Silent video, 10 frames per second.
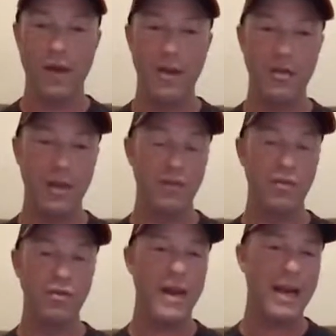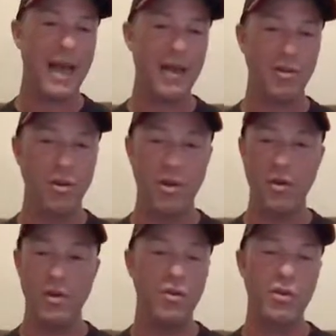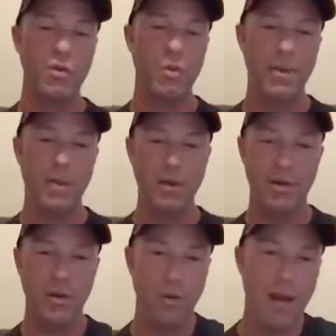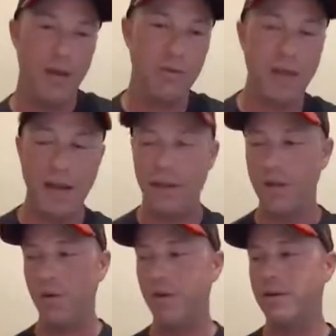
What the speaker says: you to give the training at your unit. You just won't be able to do it outside the unit.